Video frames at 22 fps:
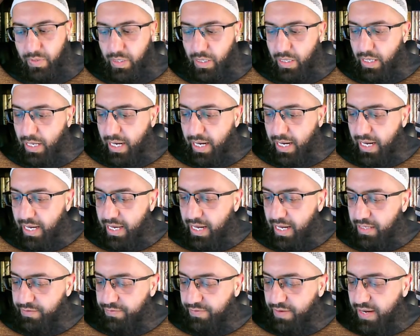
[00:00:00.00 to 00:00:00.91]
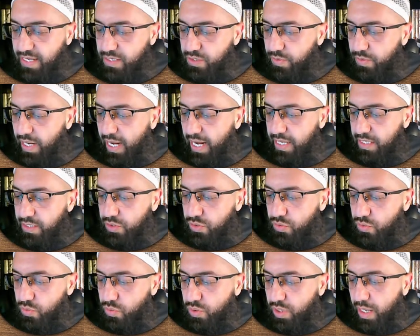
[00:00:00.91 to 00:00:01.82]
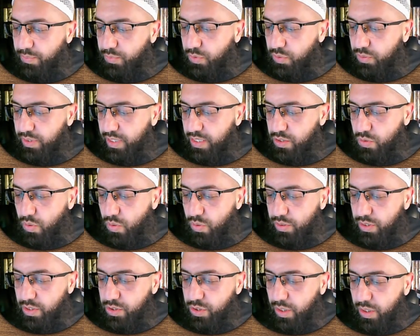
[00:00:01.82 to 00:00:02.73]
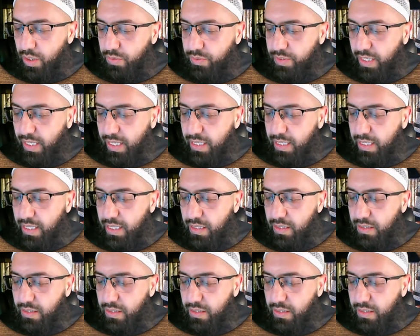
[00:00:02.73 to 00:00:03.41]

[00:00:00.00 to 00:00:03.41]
advise you guys to come to Discord, inshallah ta'ala.